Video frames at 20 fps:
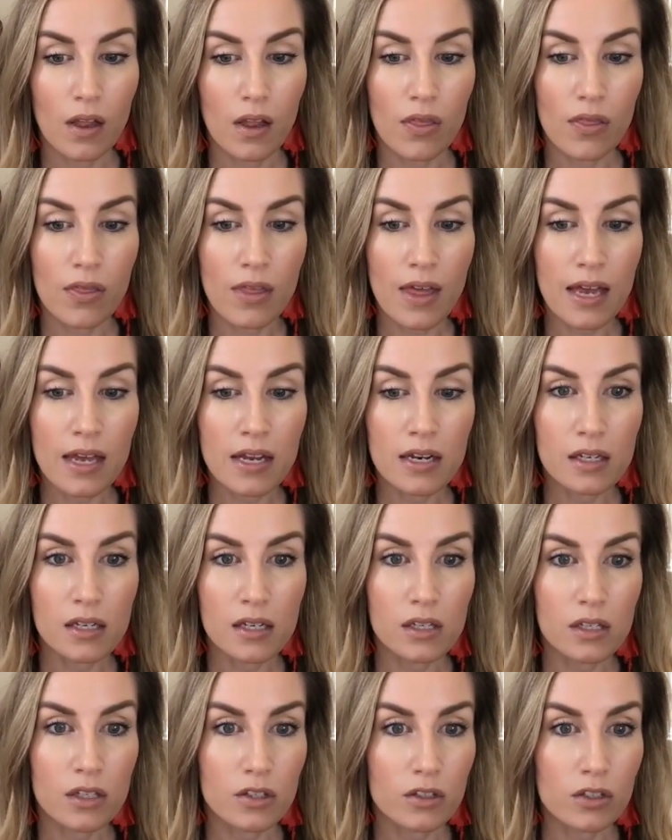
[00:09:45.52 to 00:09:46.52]

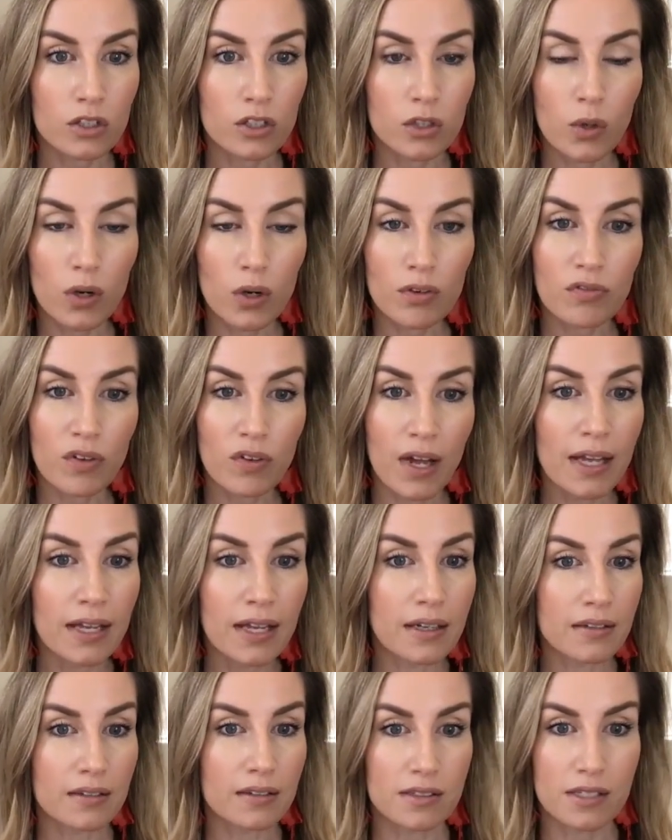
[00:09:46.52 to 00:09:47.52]
then you are
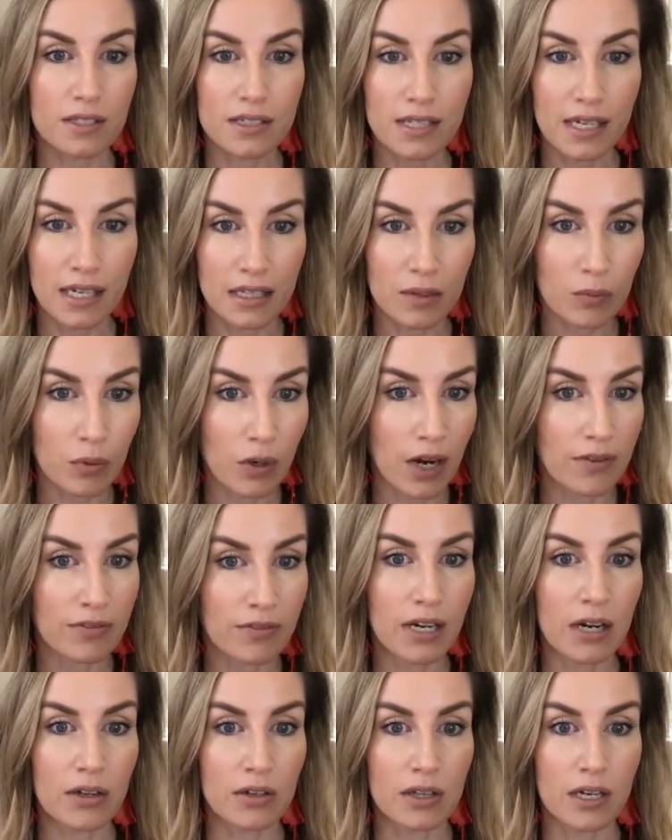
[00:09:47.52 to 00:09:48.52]
fine to take the
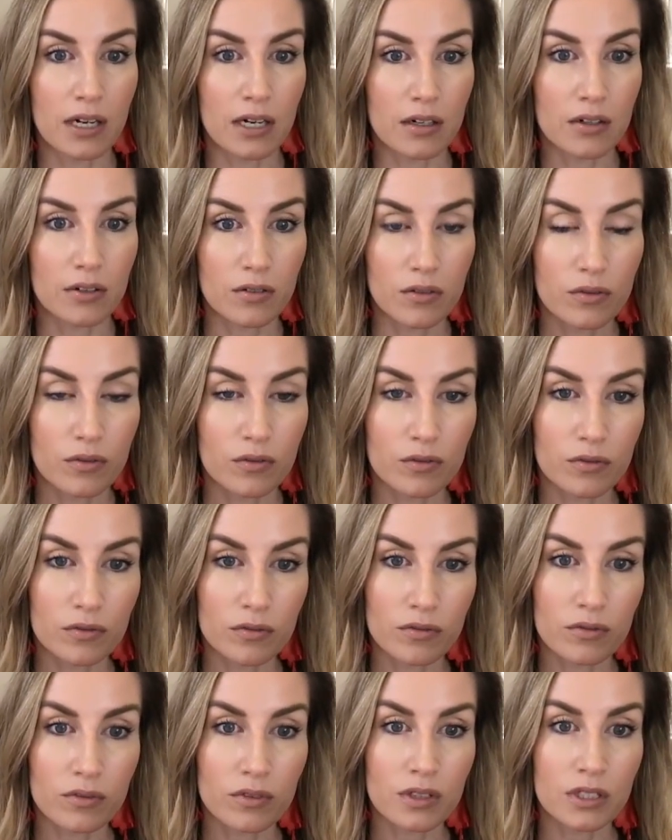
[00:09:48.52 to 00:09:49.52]
profit out of there.
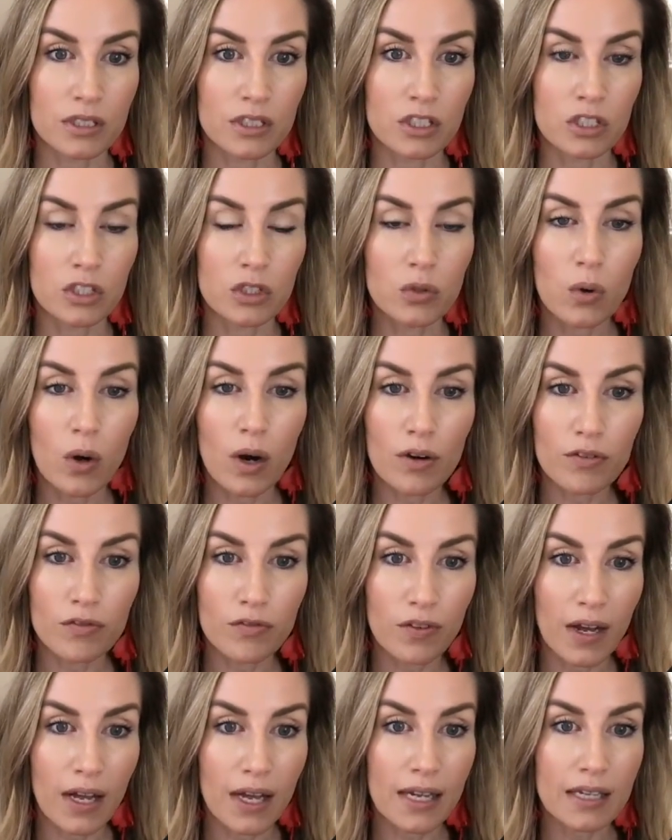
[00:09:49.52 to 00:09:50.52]
You are
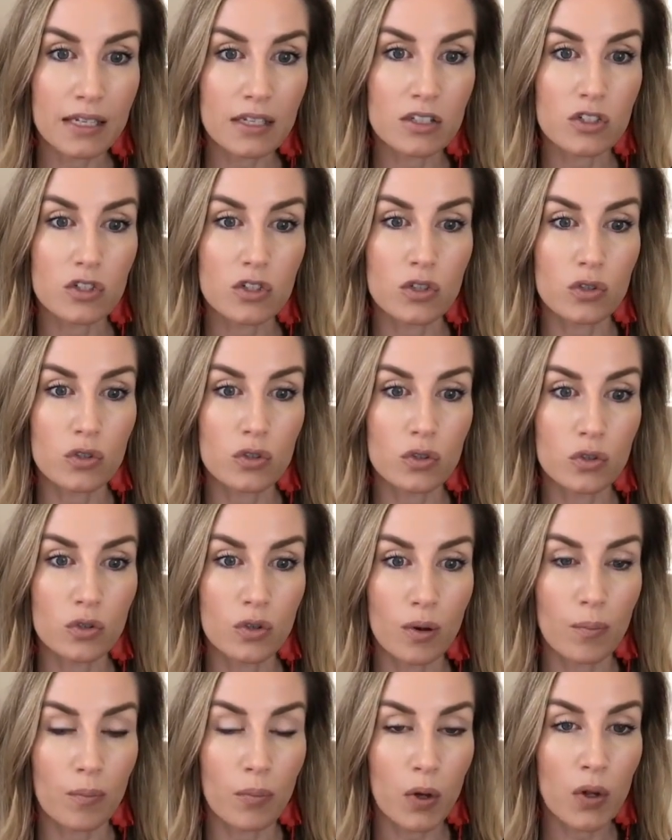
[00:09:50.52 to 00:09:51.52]
fine
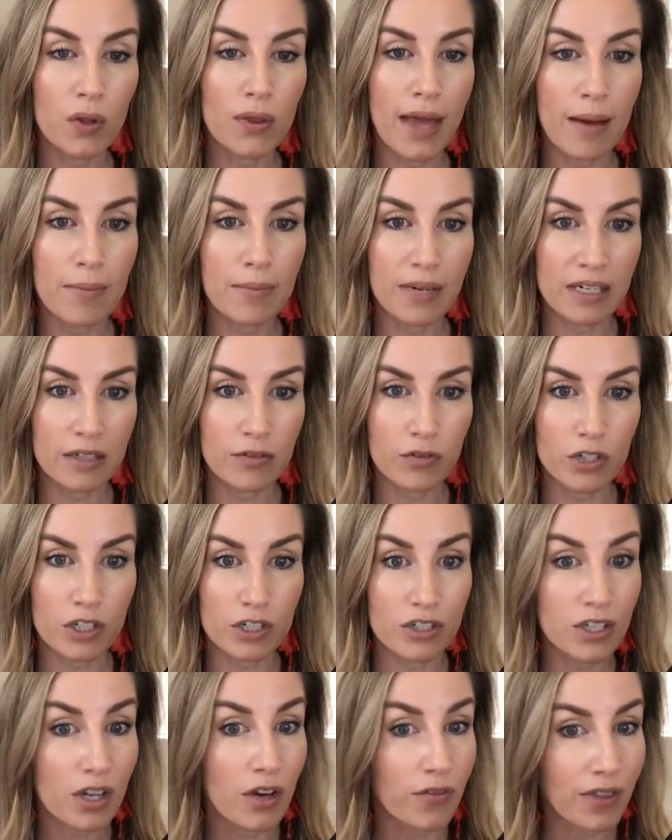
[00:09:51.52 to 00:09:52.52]
to pull that money for
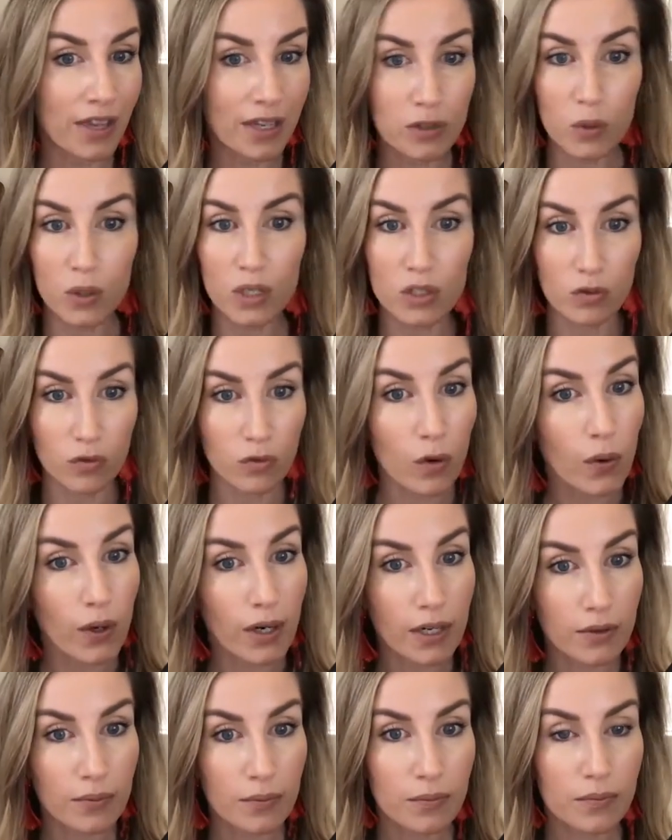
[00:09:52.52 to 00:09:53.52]
yourself. That's what it's
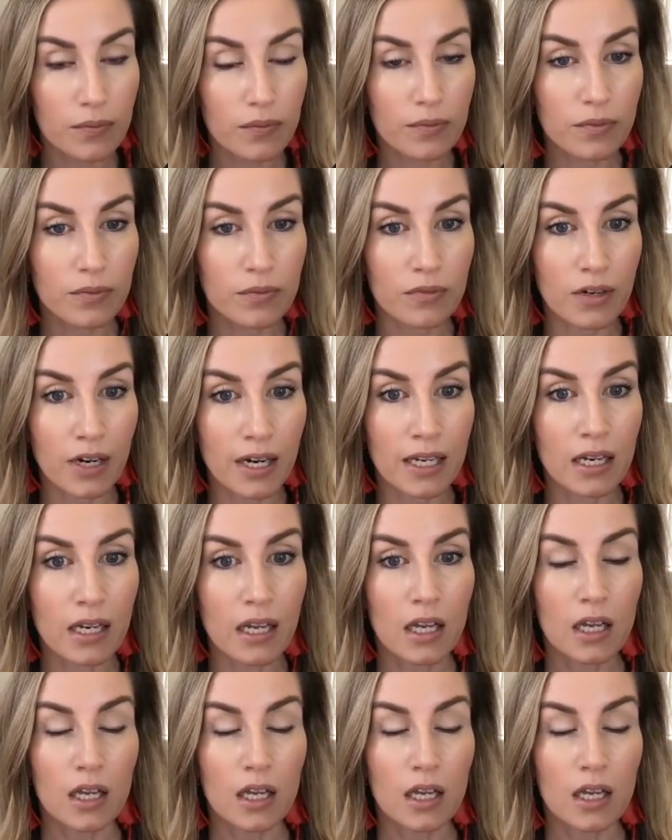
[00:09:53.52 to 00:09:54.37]
for, right?